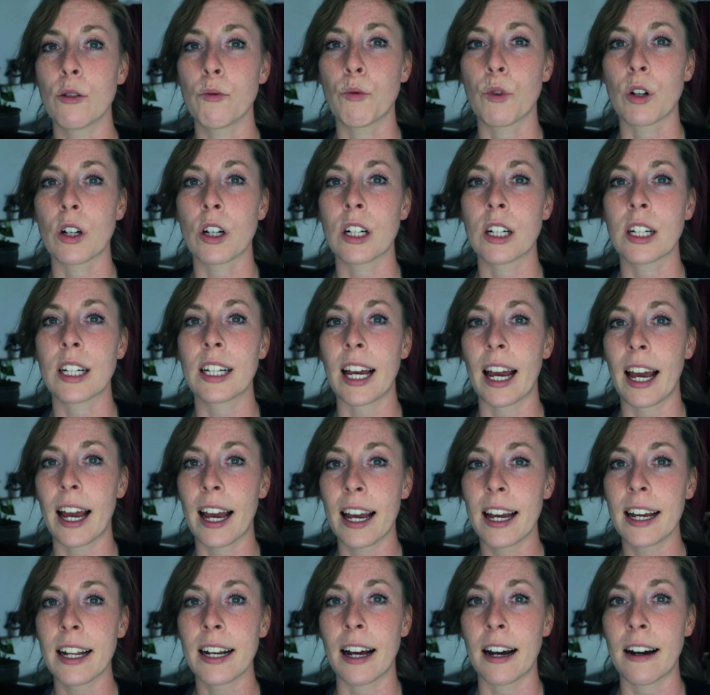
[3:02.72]
the word
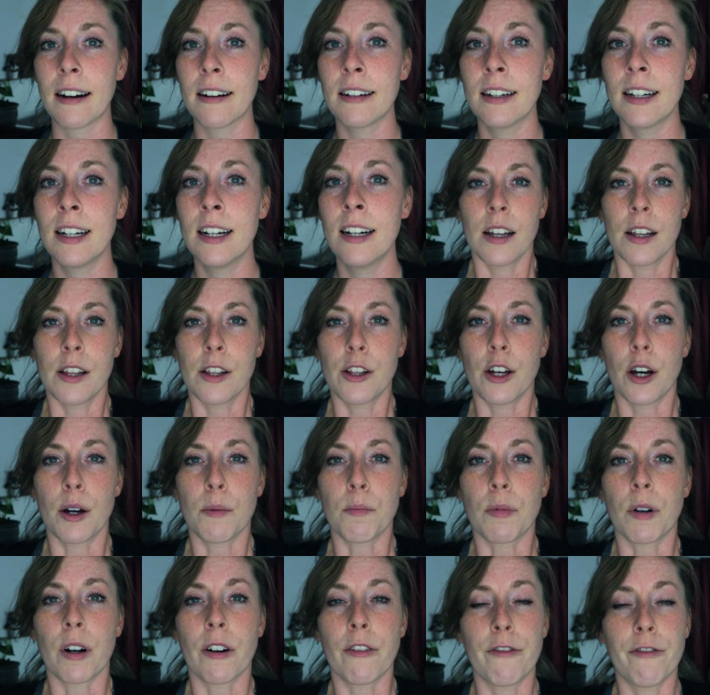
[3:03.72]
Gehenna
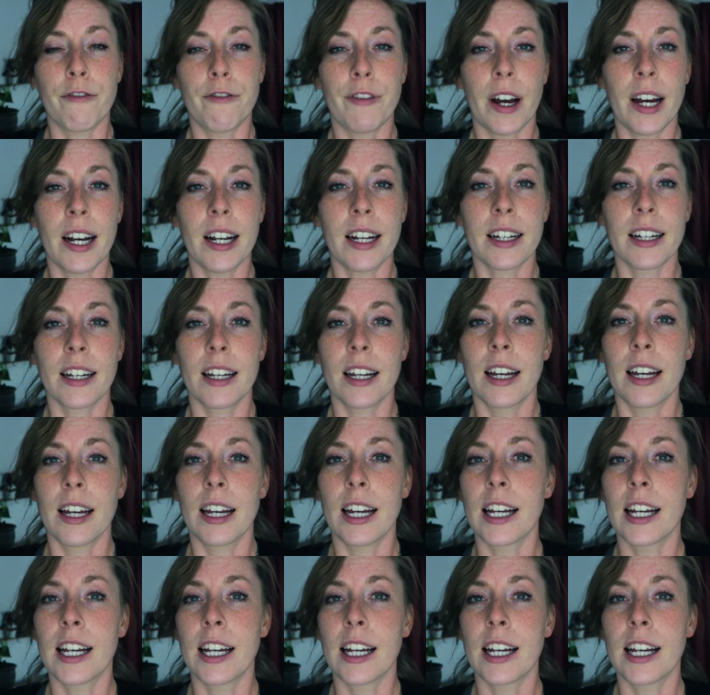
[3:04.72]
the prophetic